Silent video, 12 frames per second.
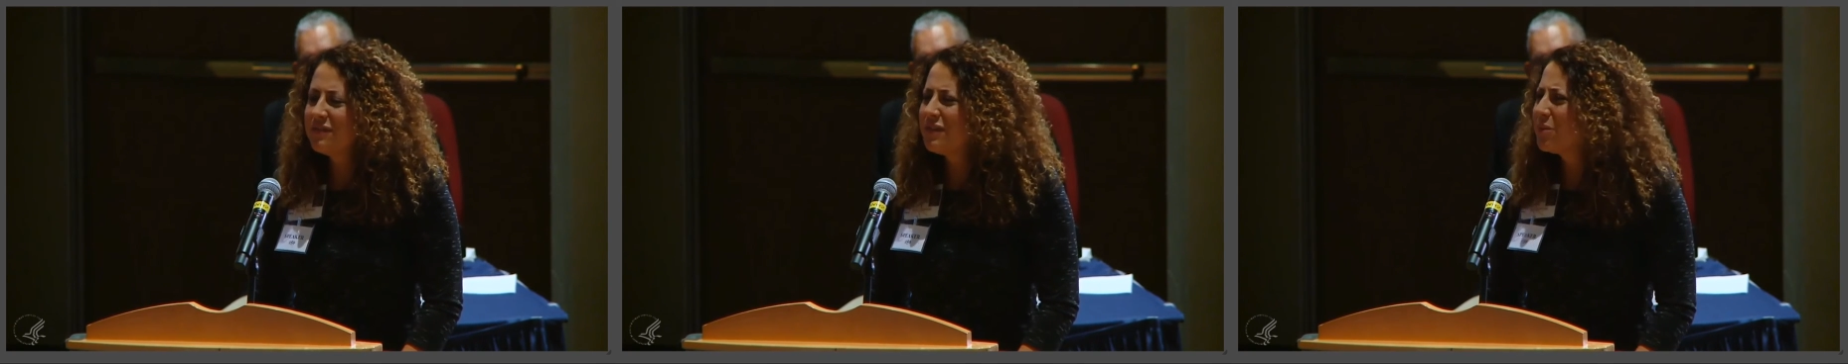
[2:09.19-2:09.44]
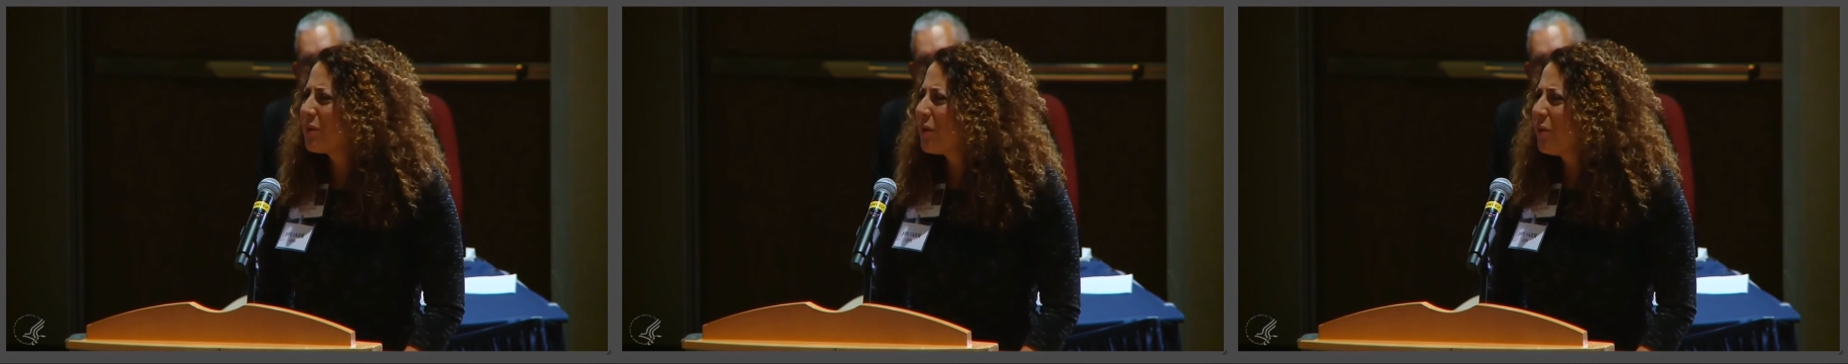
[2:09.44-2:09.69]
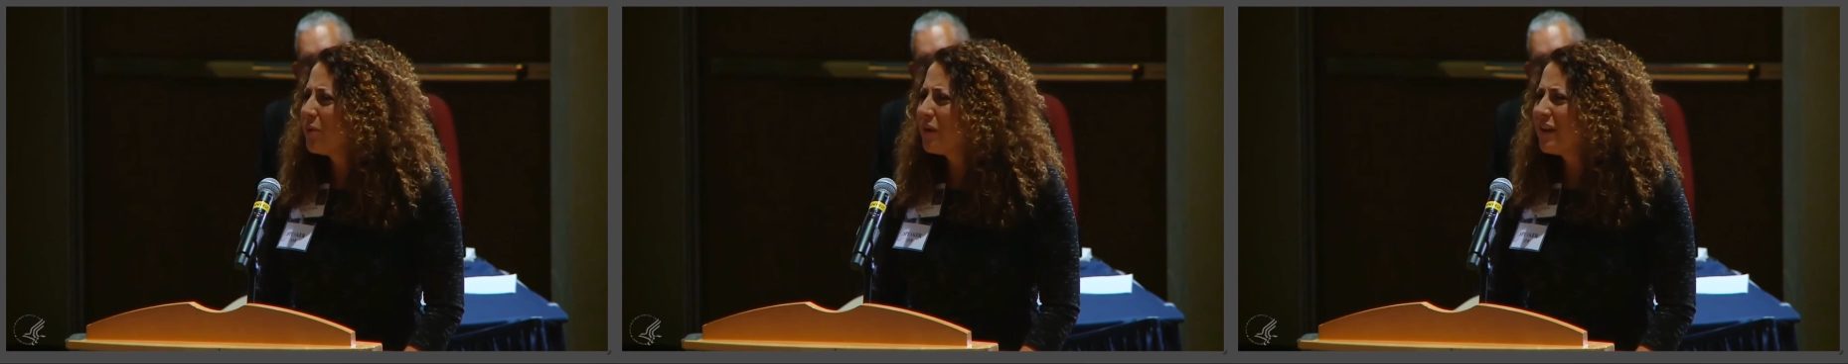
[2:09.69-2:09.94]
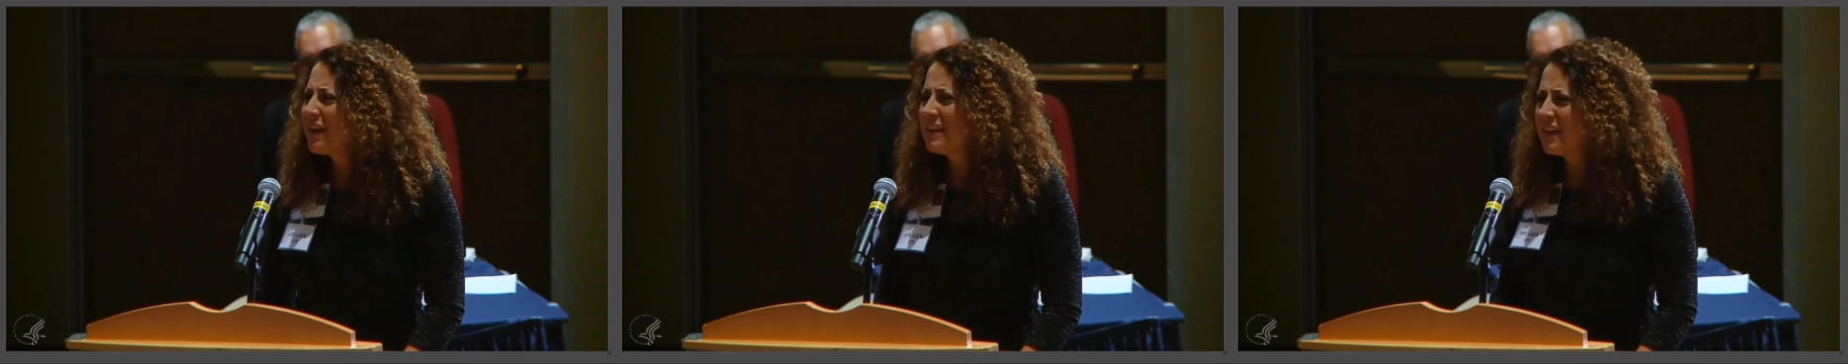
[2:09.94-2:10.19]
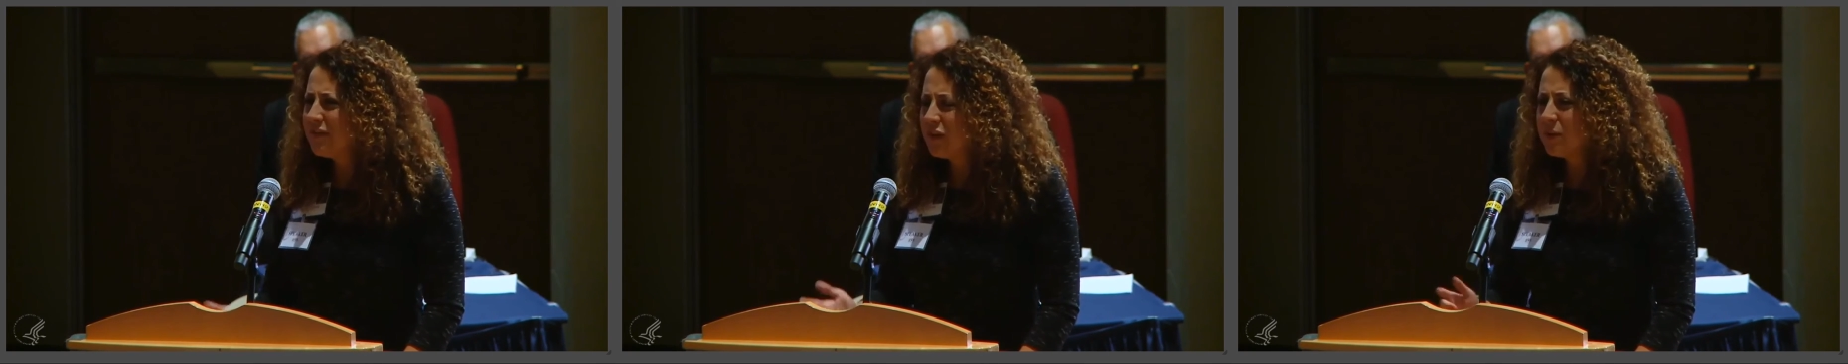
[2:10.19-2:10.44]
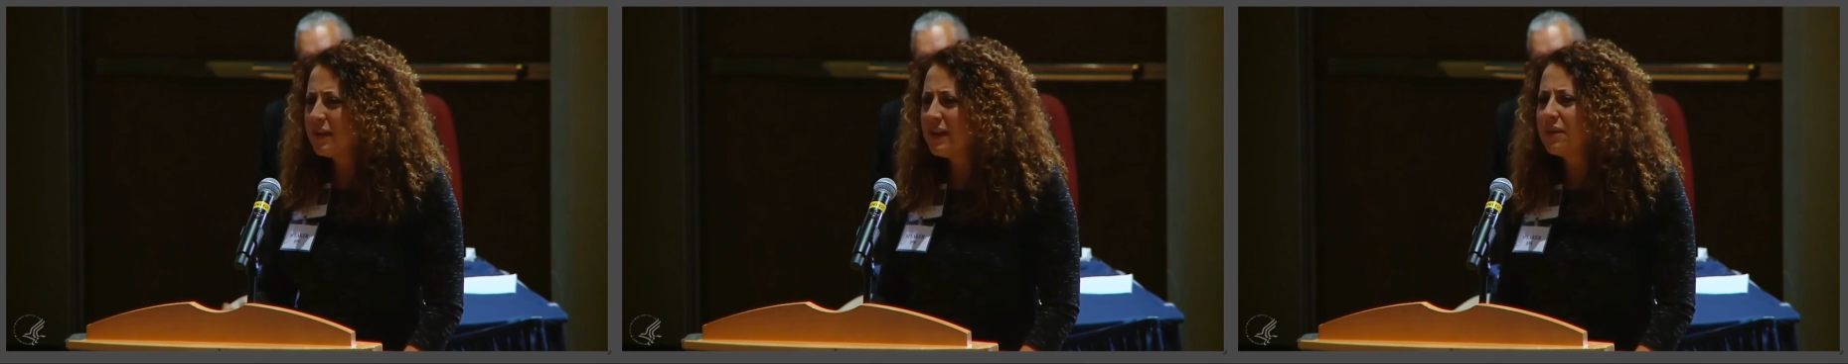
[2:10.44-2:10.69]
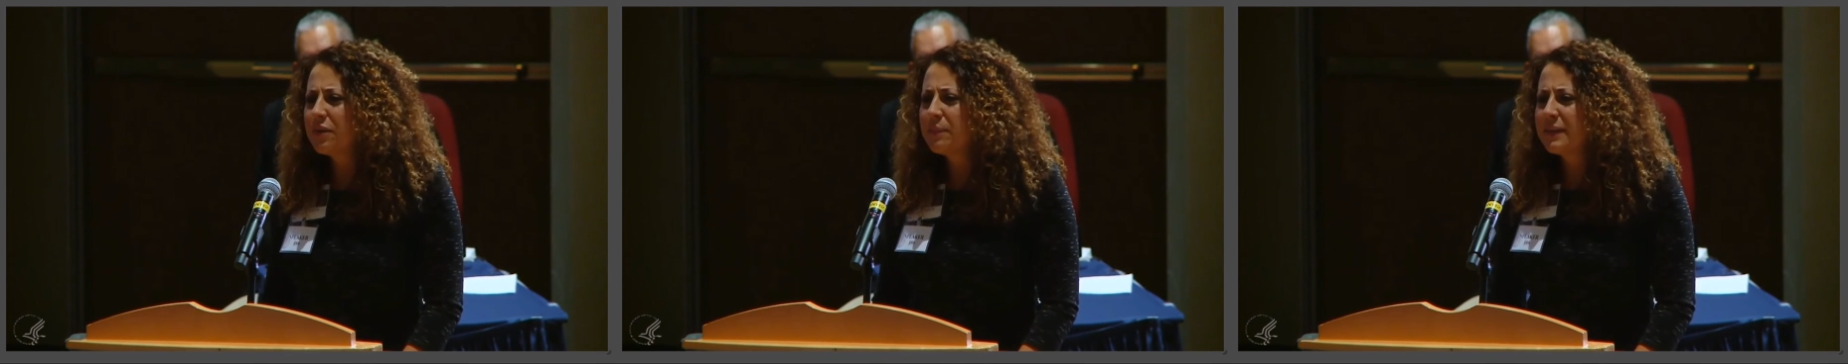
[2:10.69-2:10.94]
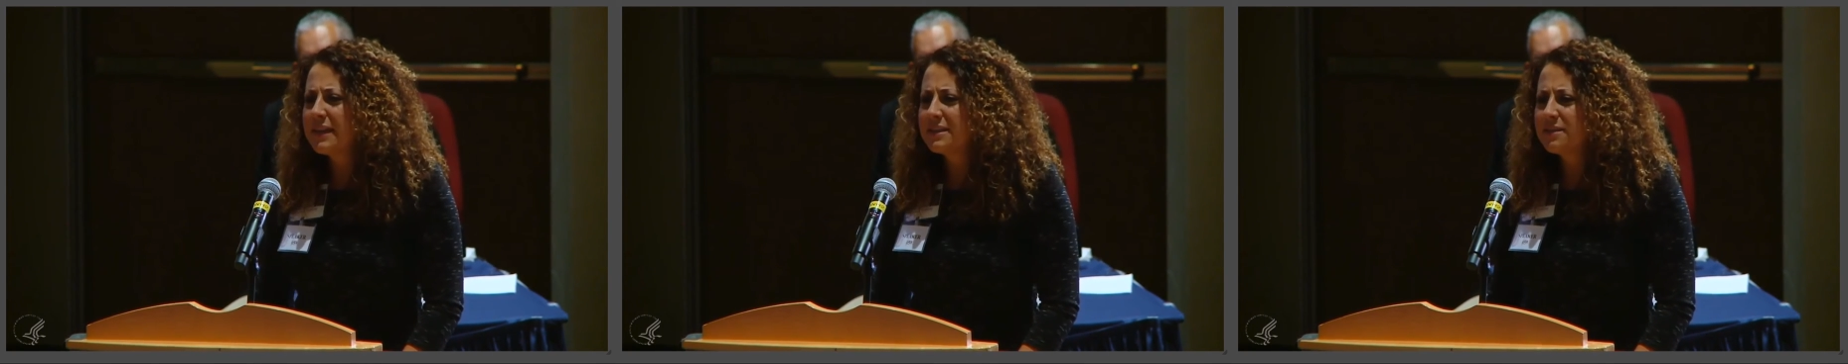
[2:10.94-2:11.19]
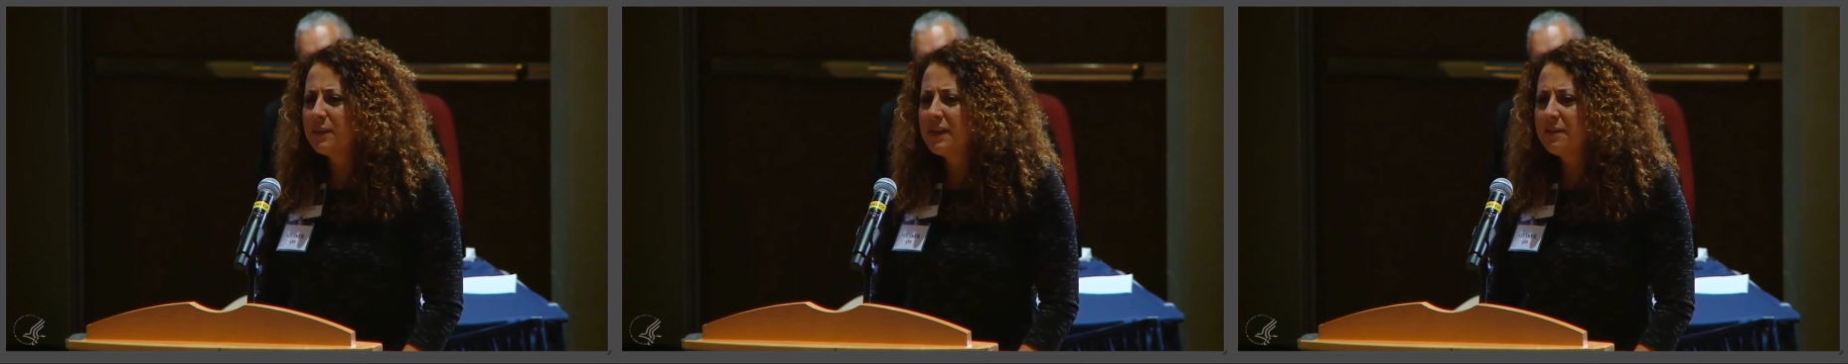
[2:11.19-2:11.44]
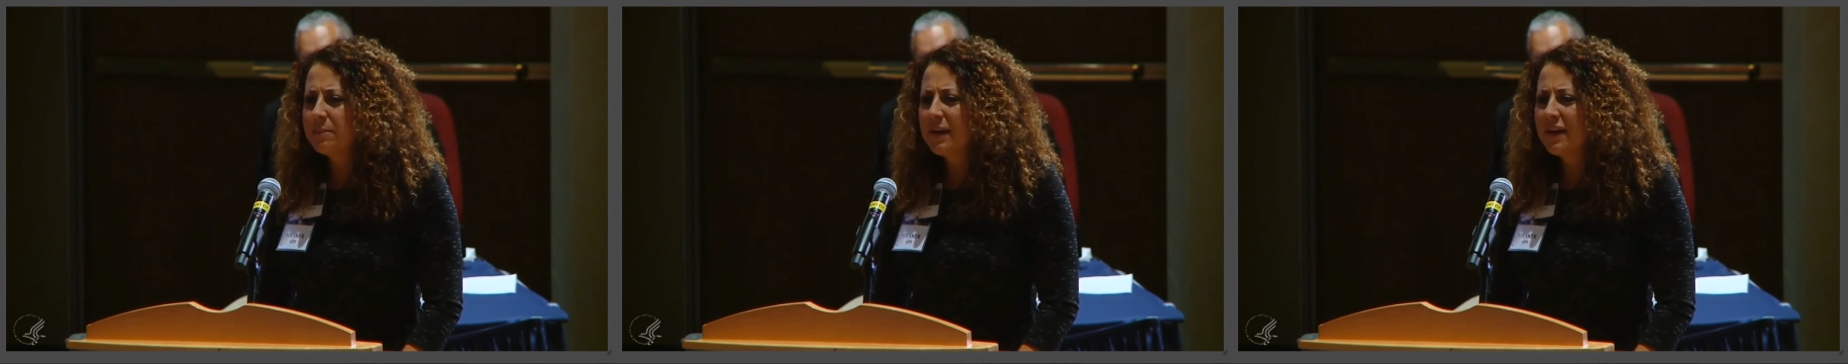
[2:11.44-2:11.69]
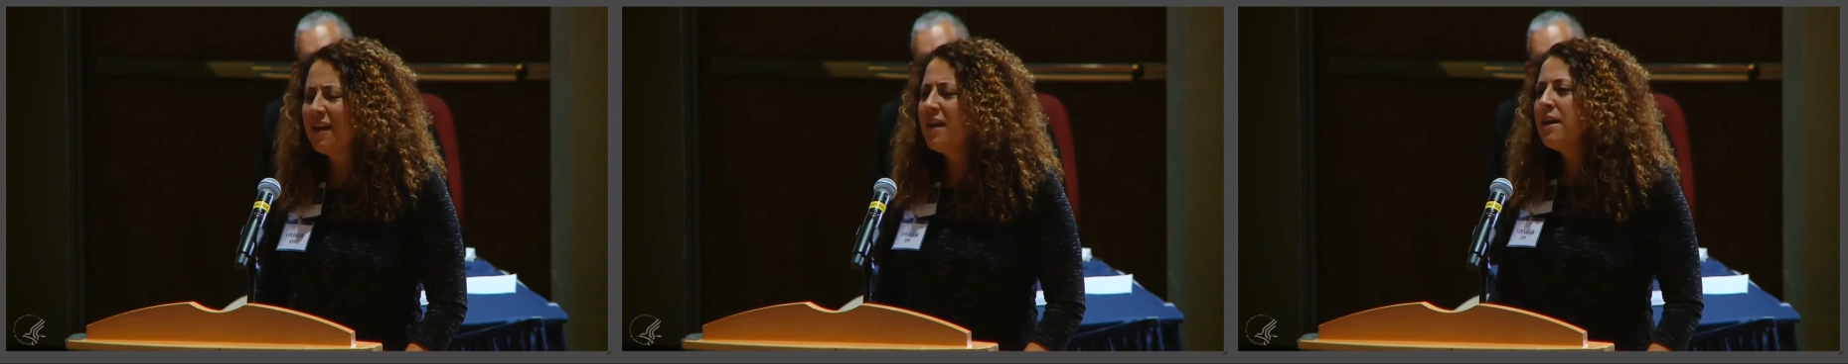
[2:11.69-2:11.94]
If you were older, I'd give you a knee replacement. But